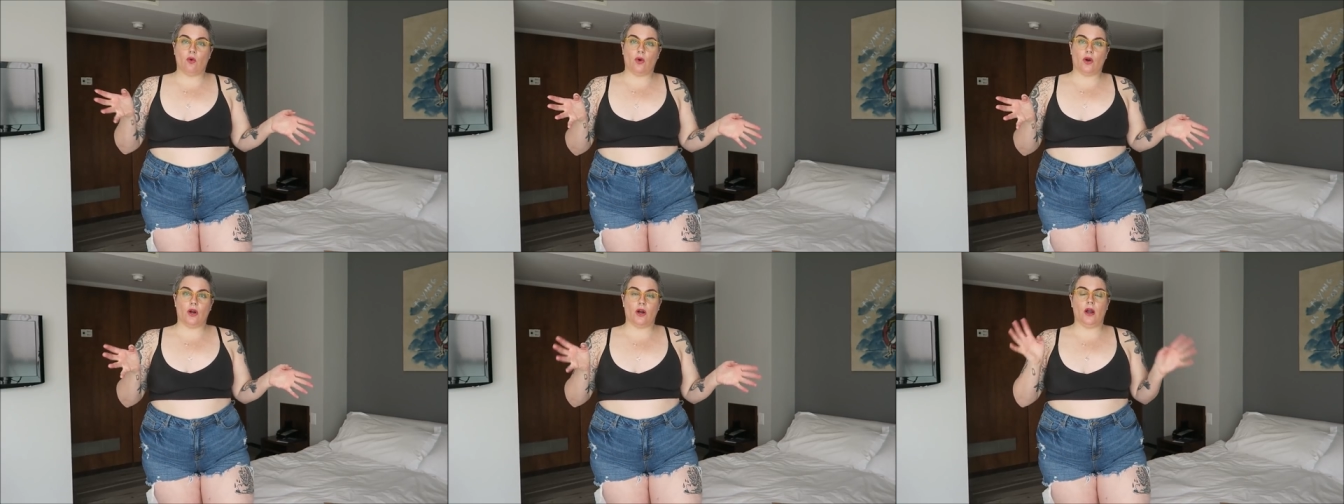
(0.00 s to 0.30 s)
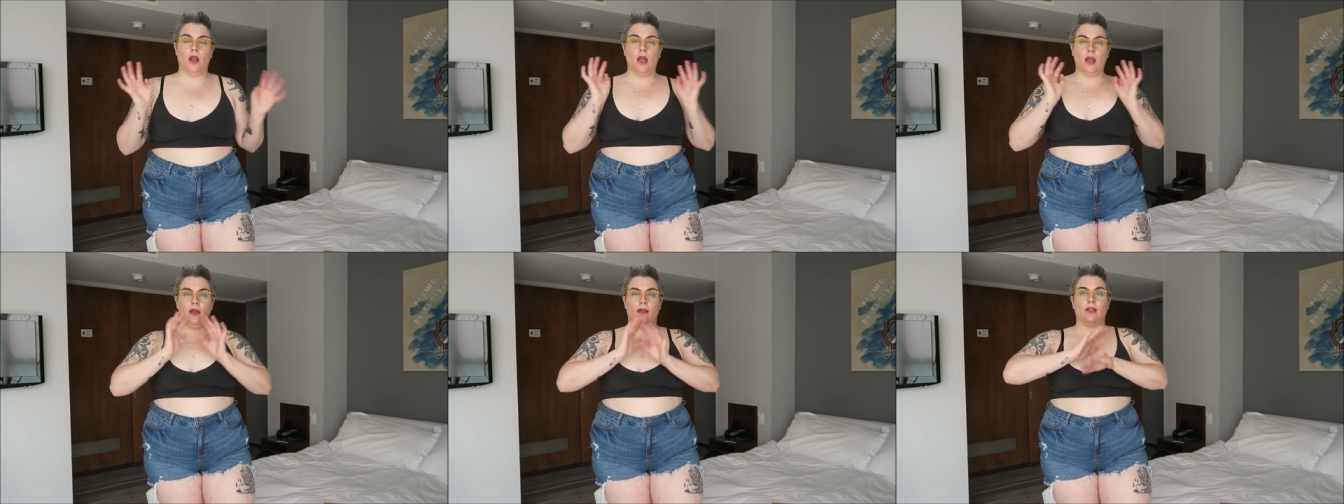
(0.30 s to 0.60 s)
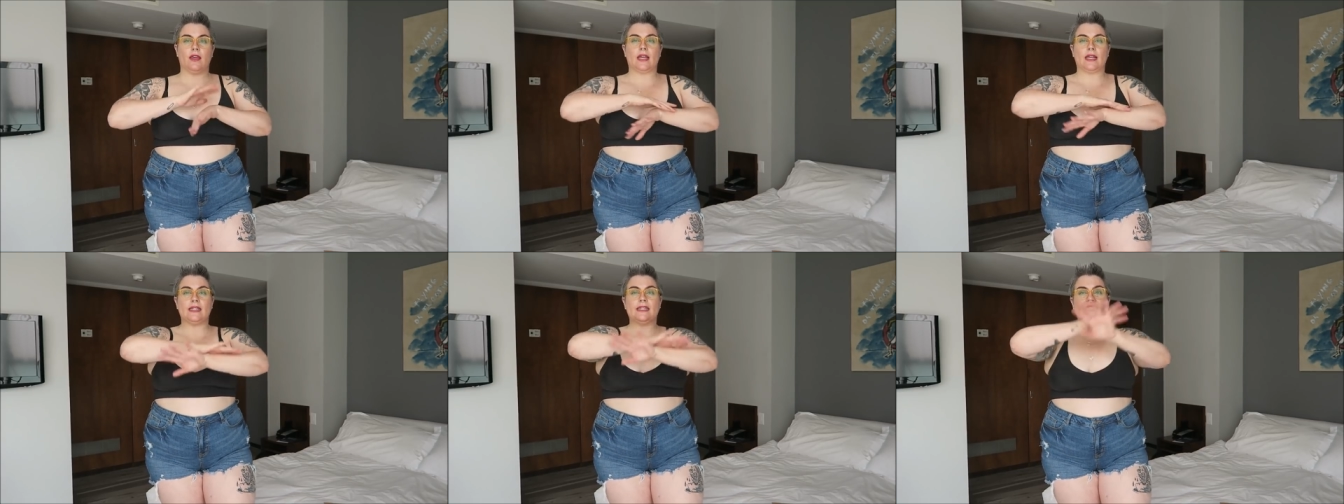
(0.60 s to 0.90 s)
for
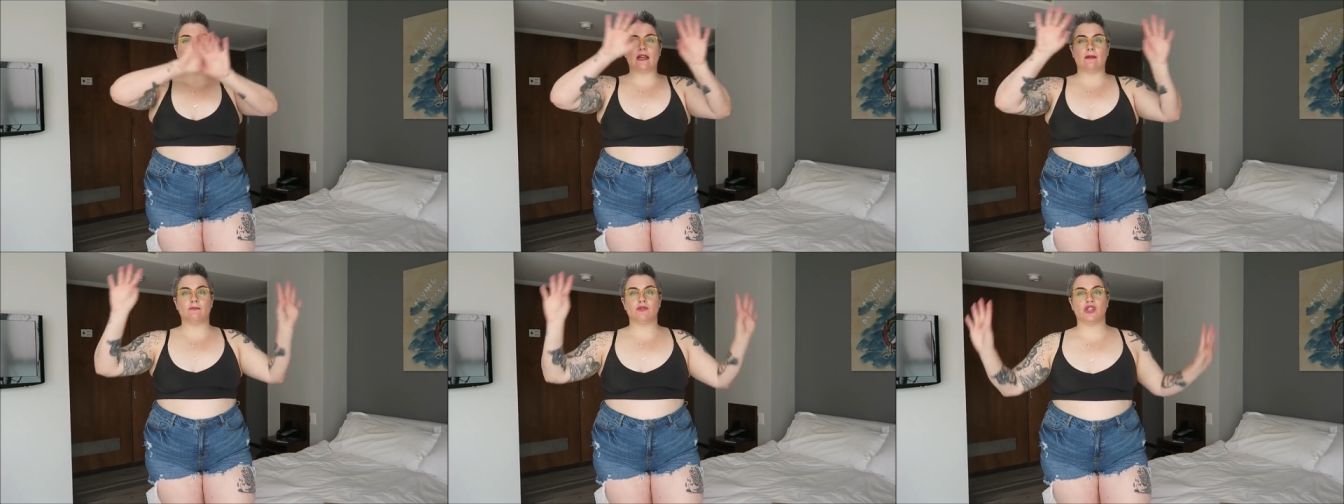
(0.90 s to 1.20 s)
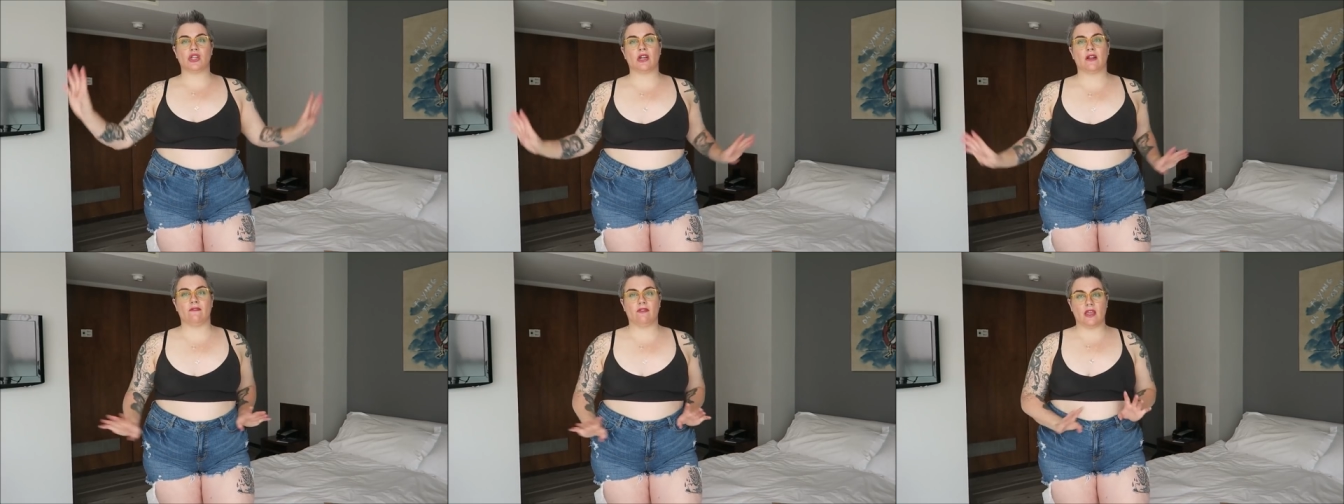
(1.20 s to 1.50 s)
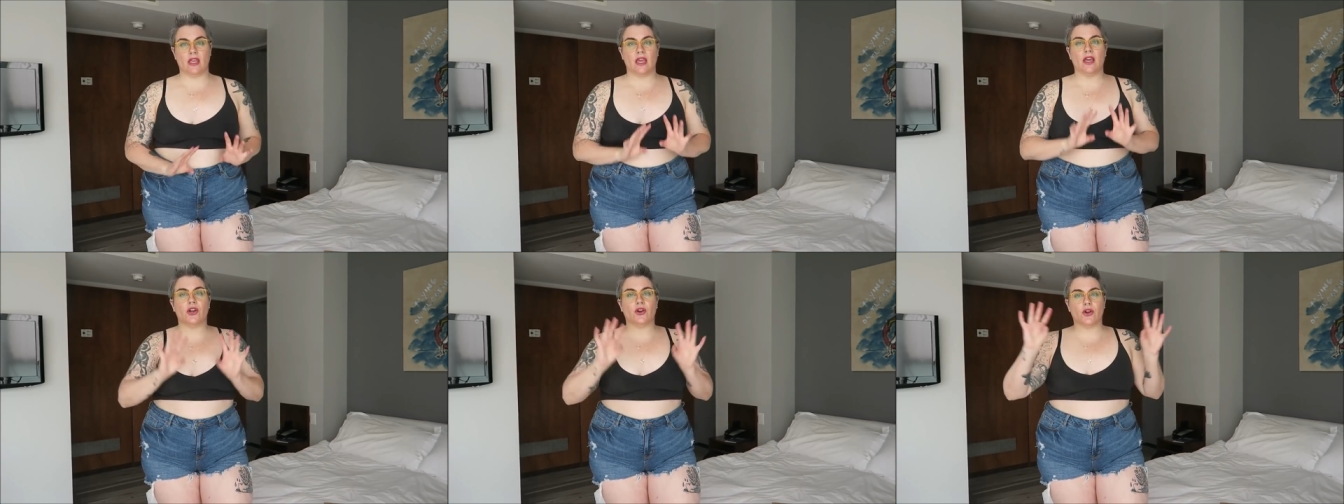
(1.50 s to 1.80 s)
the consumption of
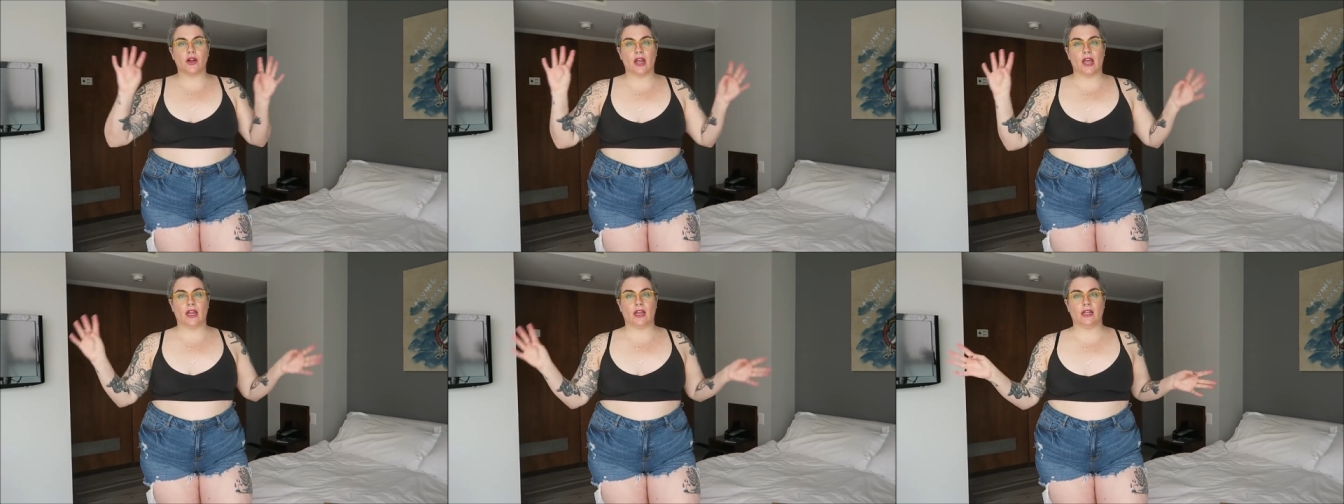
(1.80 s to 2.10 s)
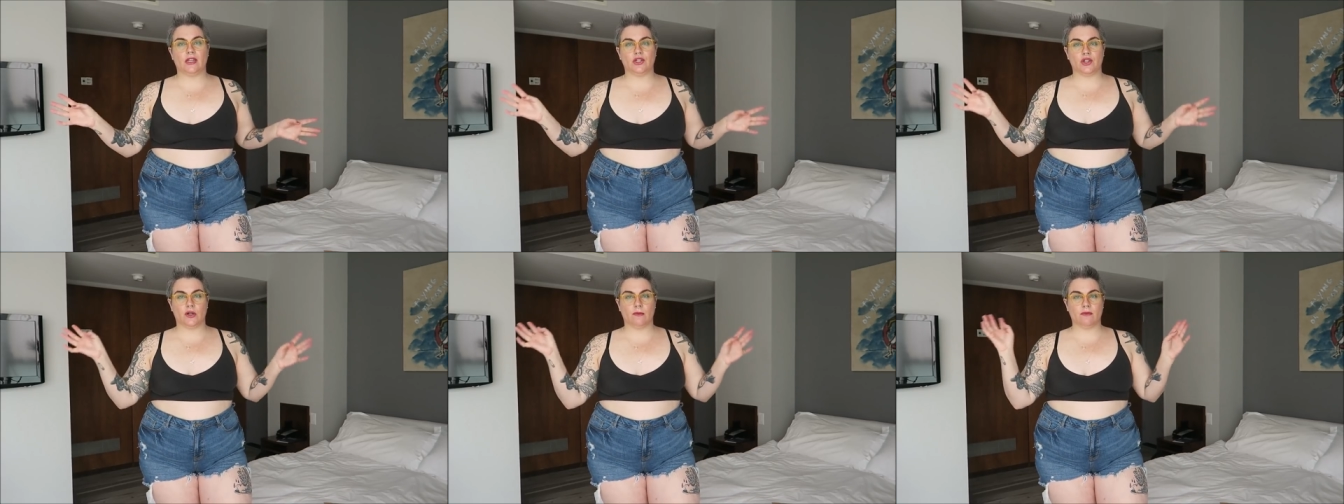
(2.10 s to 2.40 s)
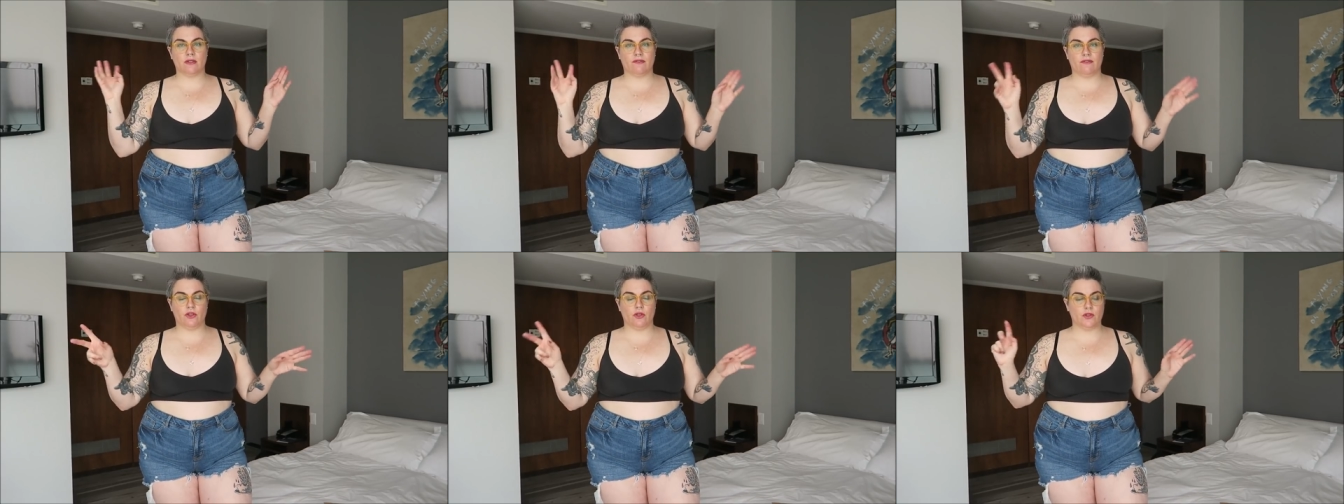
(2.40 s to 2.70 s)
the internet in
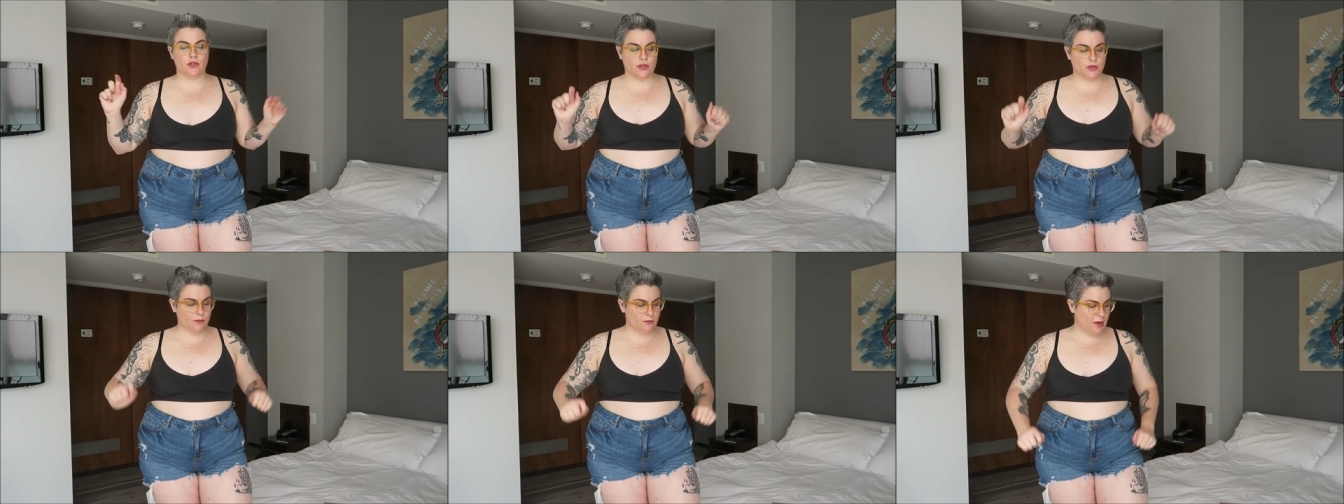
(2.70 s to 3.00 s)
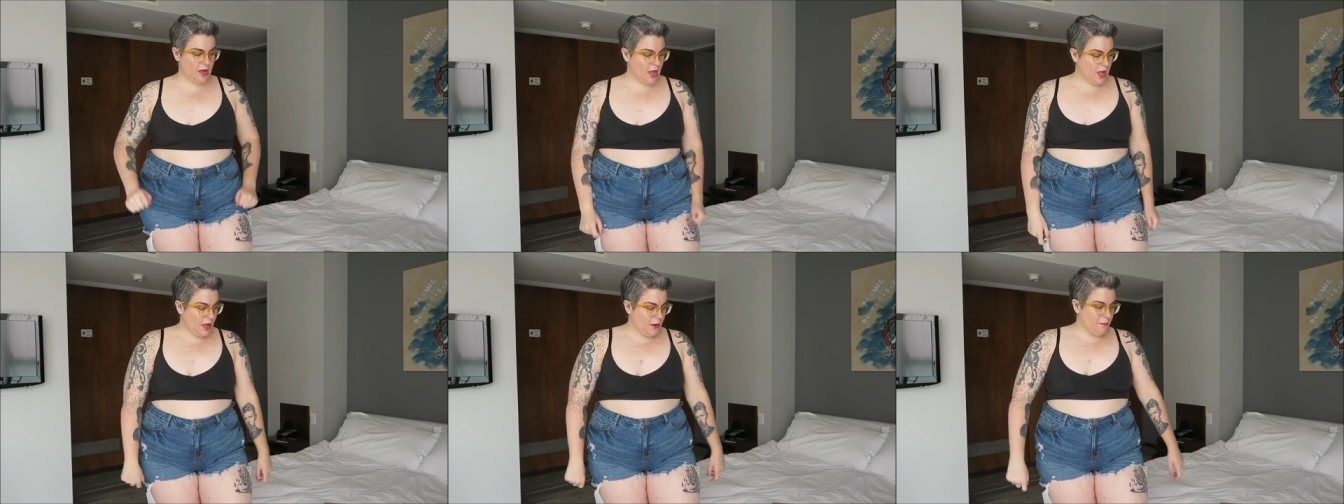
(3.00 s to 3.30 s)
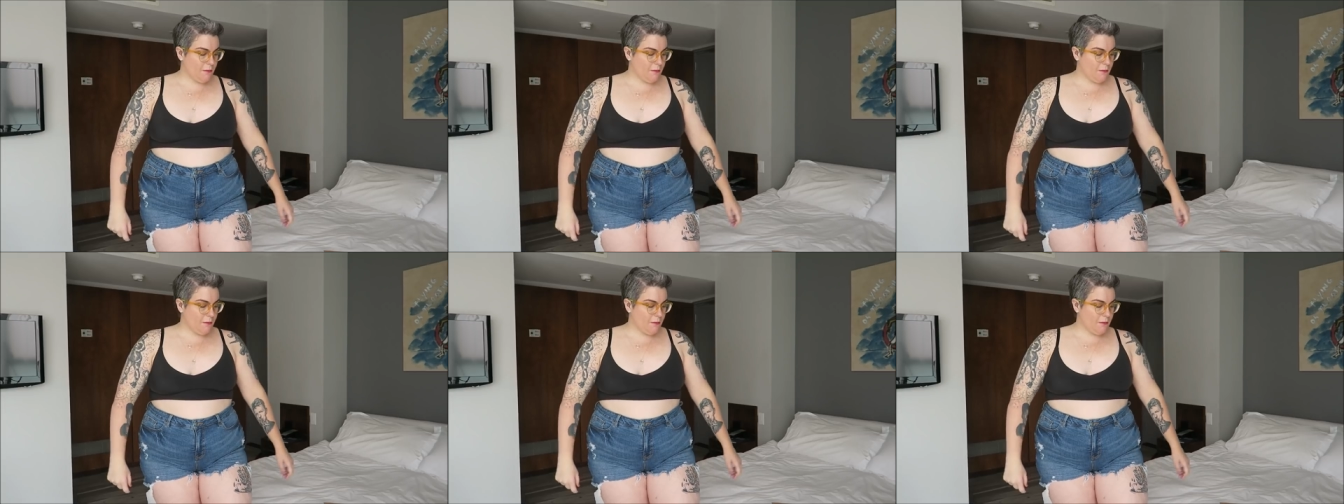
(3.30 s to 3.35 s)
terms of YouTube.